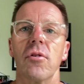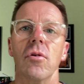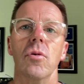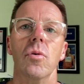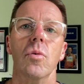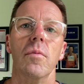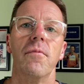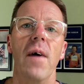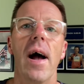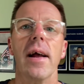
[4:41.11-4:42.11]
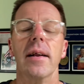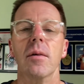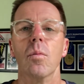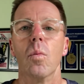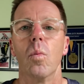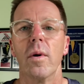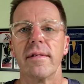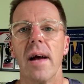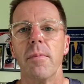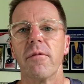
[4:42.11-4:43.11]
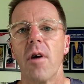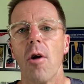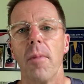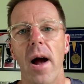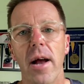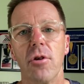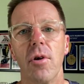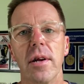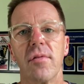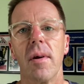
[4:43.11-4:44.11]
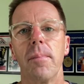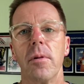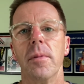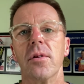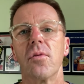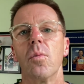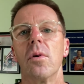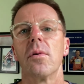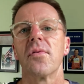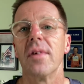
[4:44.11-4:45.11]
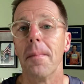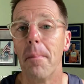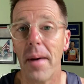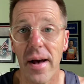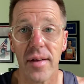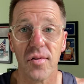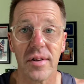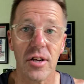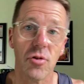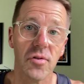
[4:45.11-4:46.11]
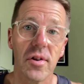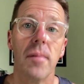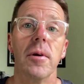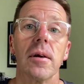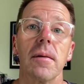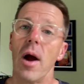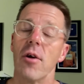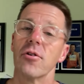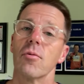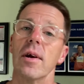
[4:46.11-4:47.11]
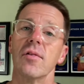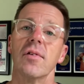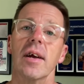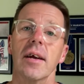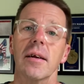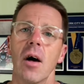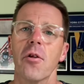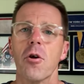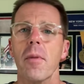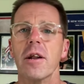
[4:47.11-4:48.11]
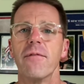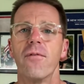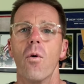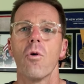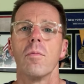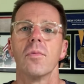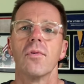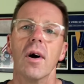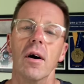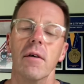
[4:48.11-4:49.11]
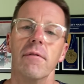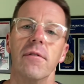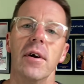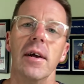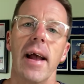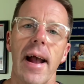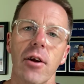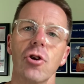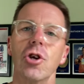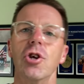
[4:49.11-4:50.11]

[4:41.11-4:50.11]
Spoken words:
to find what type of carbohydrate supplements will sit best in your stomach prior to race day. Now, there are many forms of energy